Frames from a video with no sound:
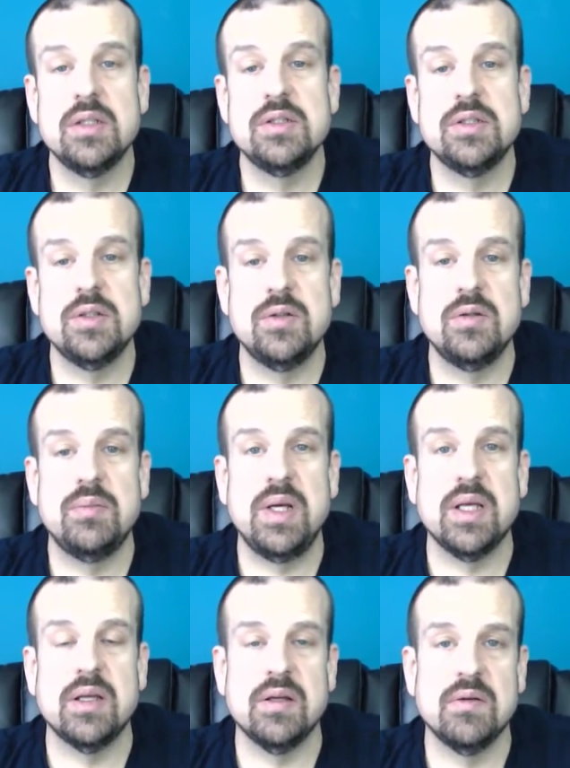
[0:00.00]
to
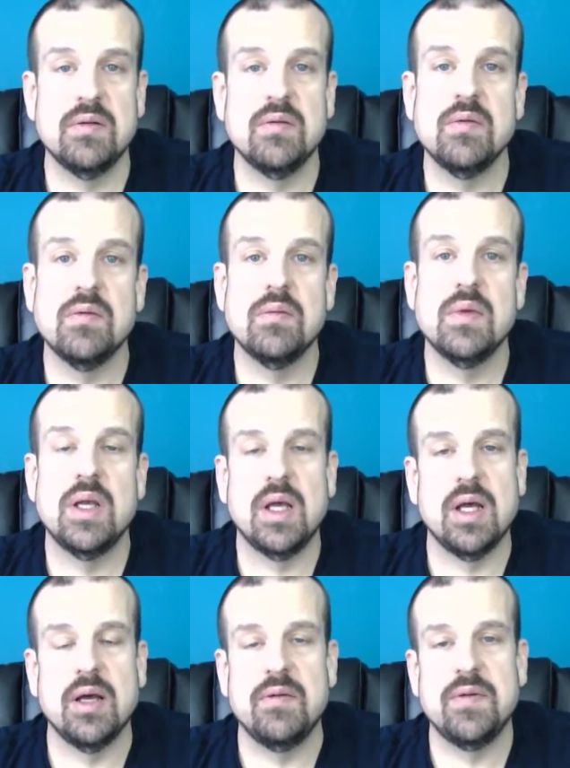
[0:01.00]
make it
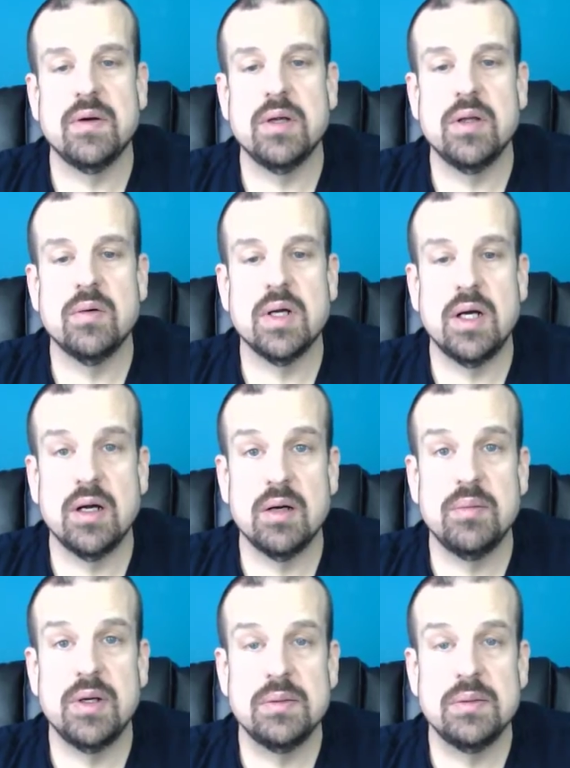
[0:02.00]
very low carb.